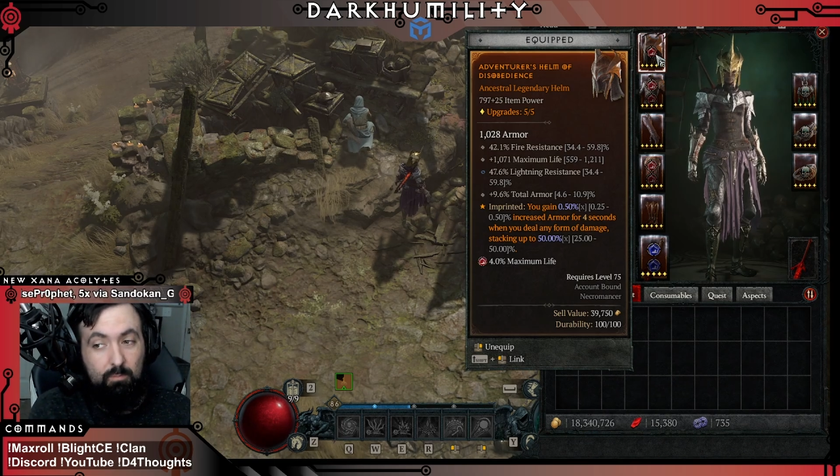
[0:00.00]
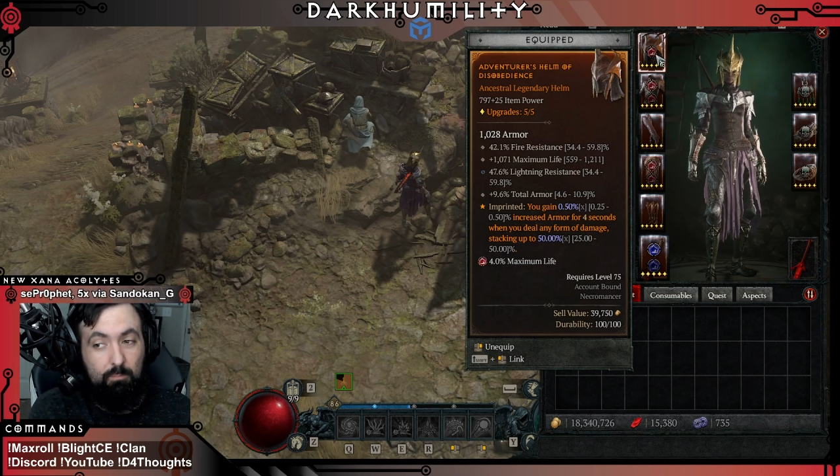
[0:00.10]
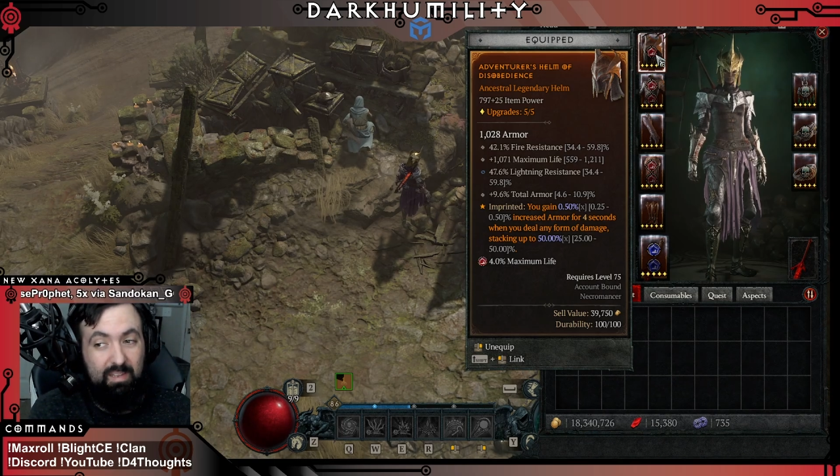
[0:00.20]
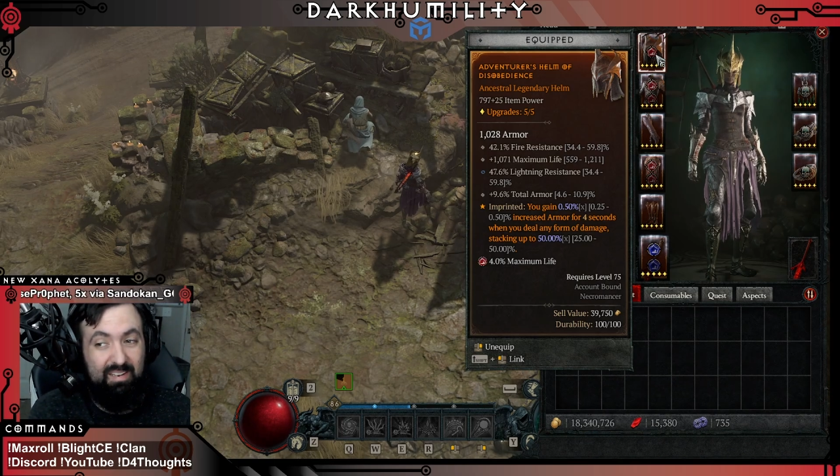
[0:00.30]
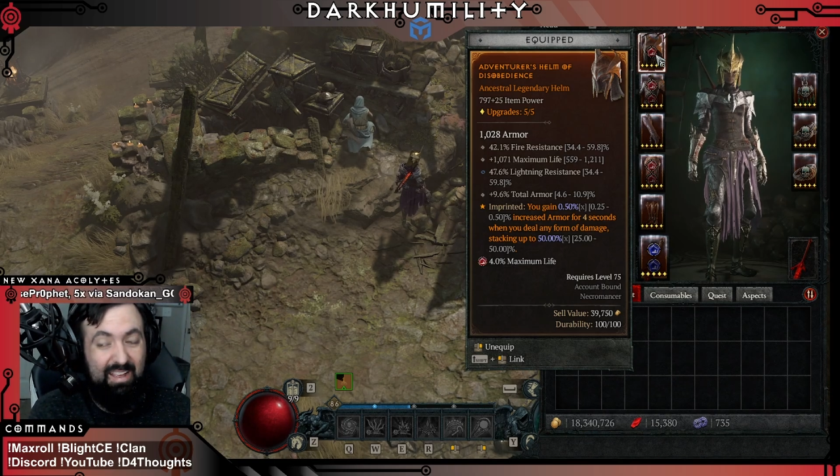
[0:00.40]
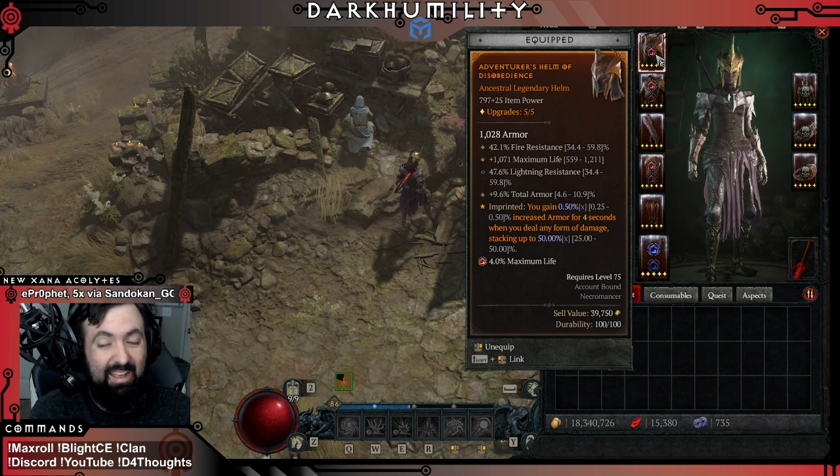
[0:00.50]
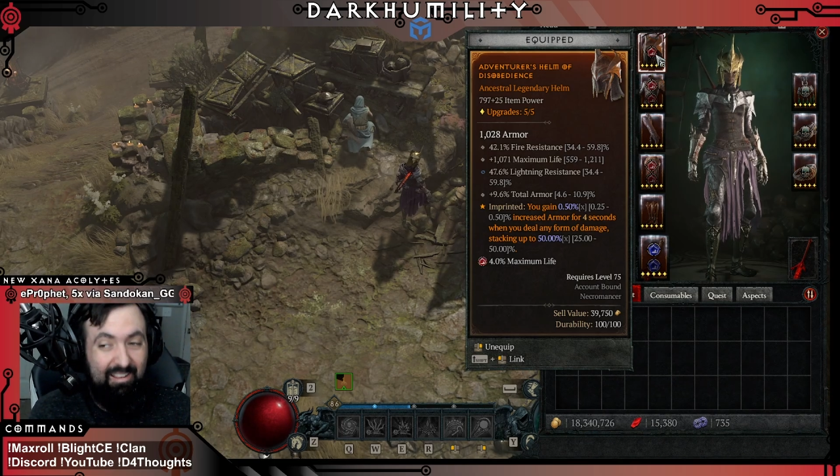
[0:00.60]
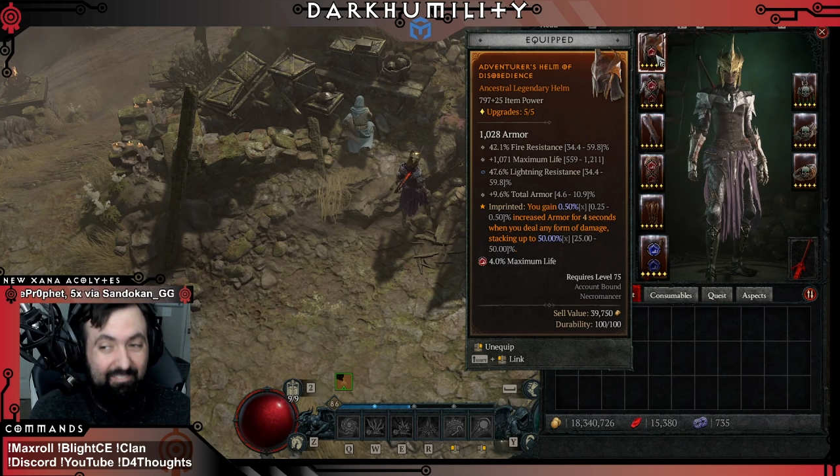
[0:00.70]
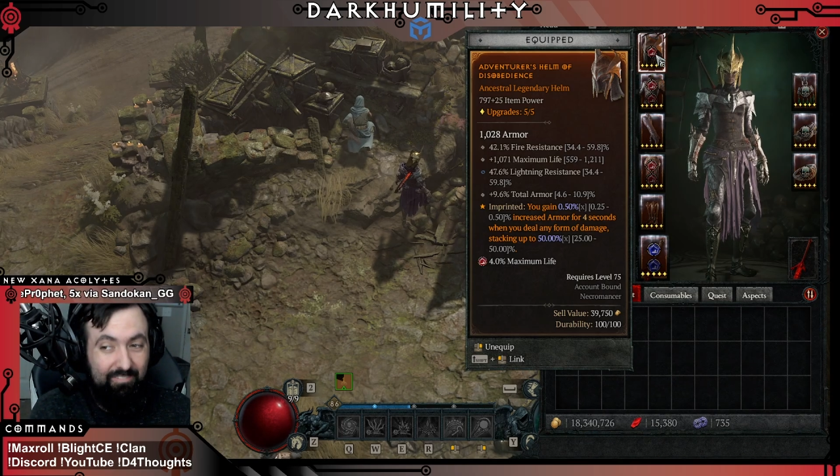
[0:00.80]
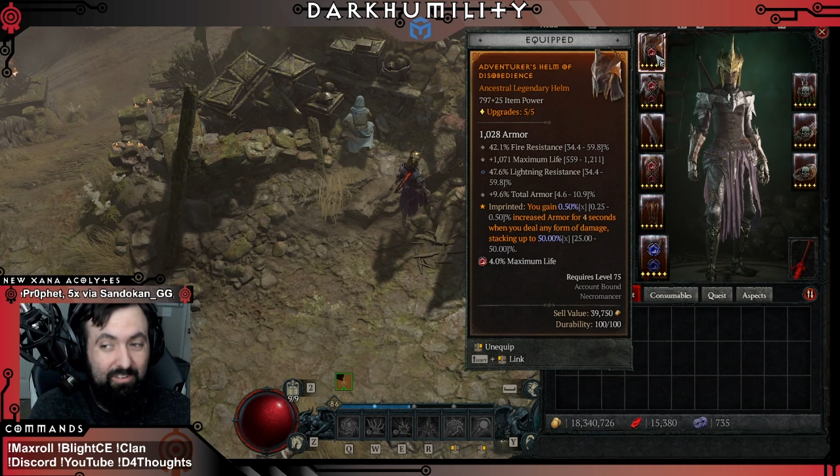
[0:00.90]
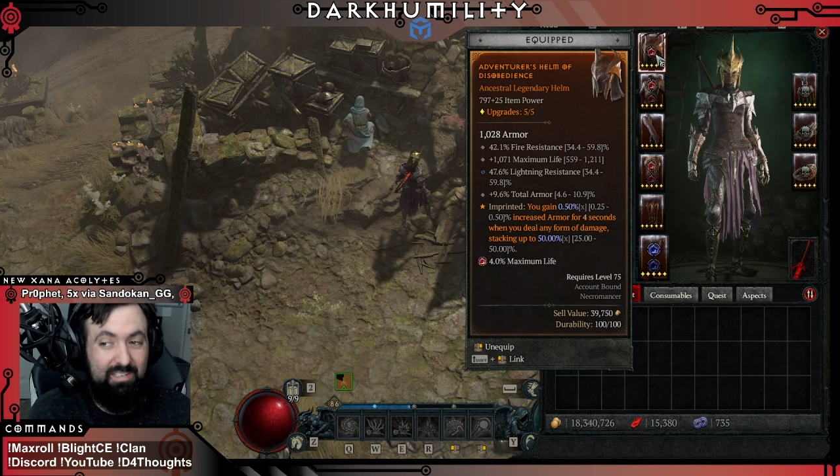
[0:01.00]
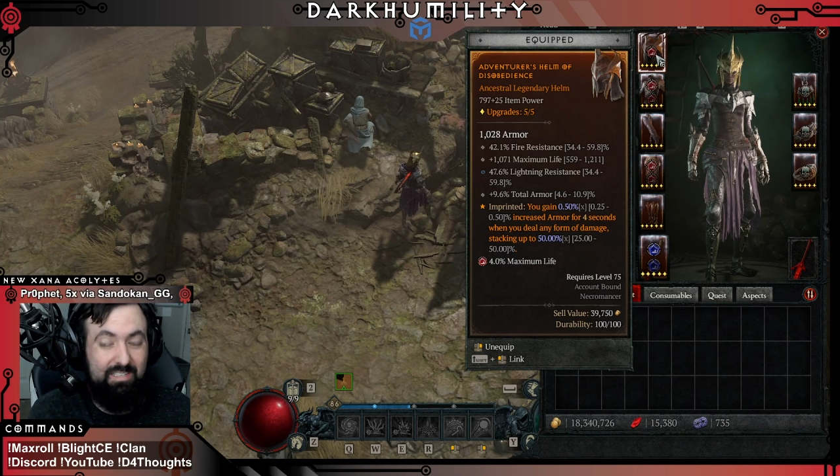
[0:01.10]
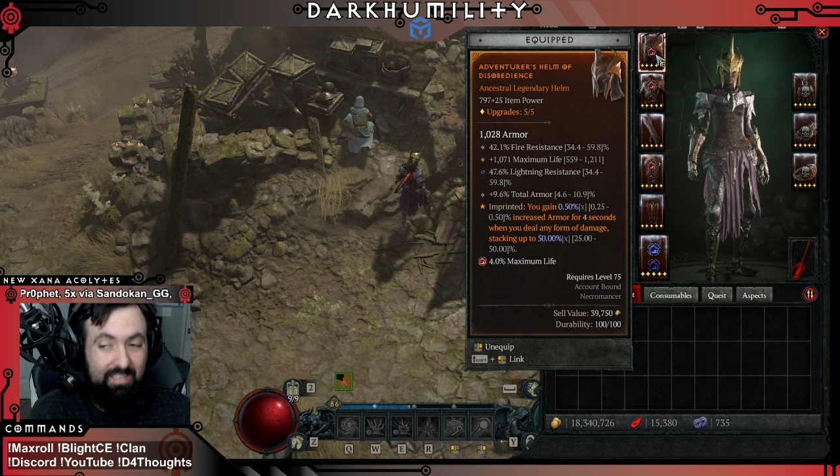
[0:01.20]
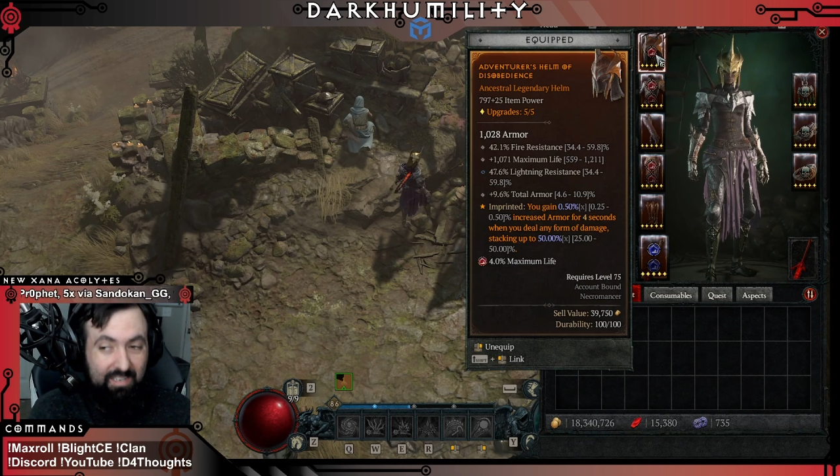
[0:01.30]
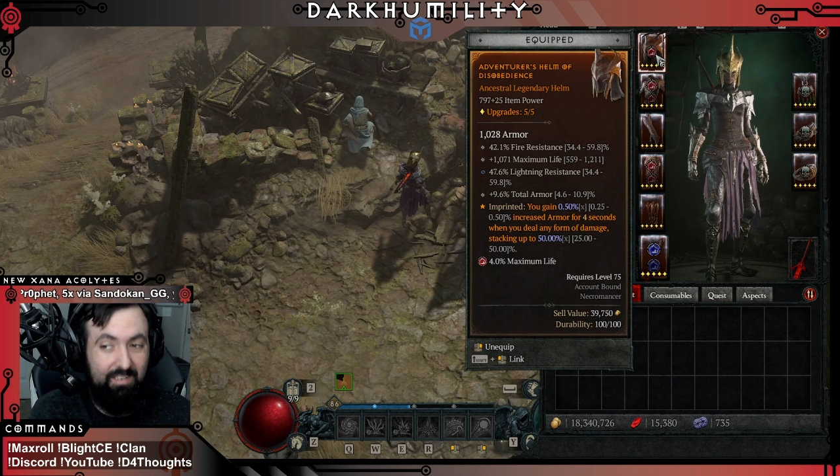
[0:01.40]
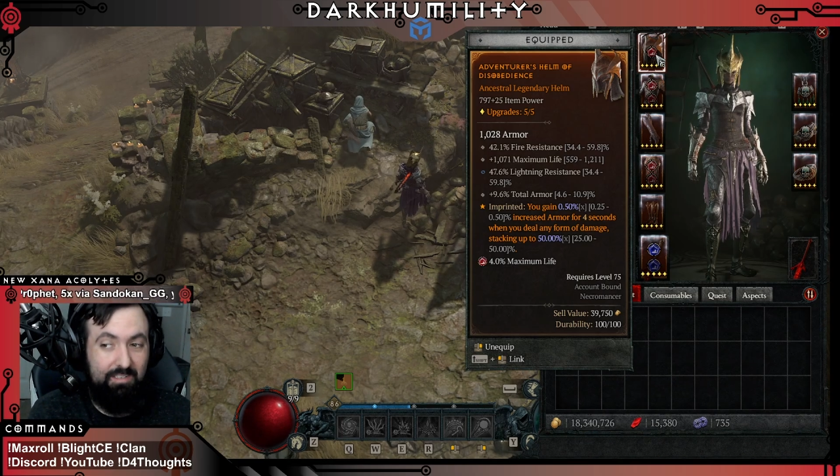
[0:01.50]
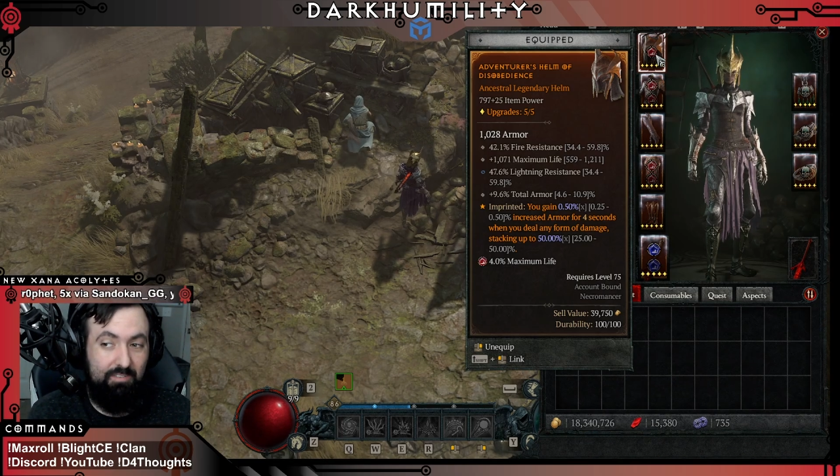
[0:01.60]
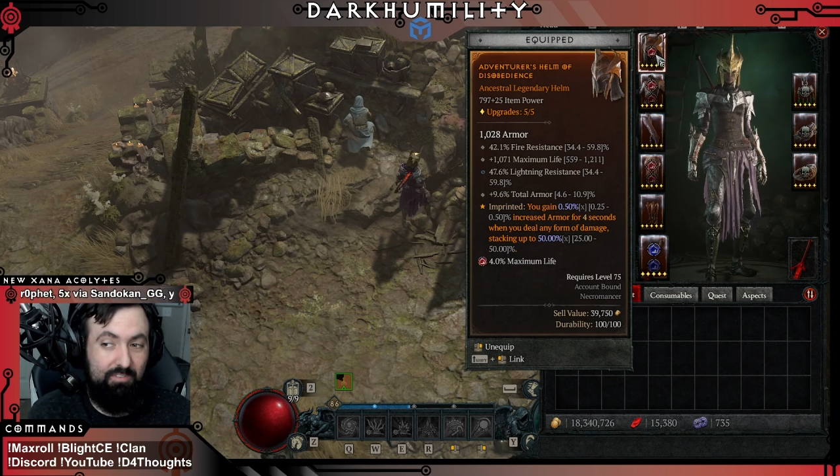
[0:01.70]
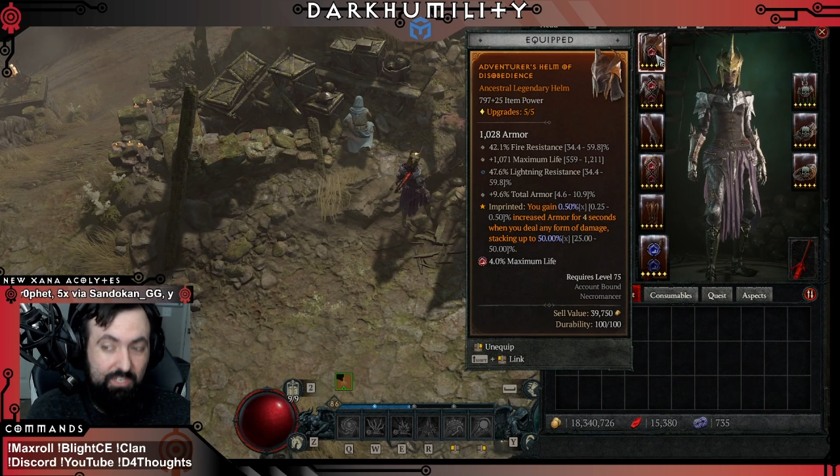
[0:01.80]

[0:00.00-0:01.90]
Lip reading: and every tick of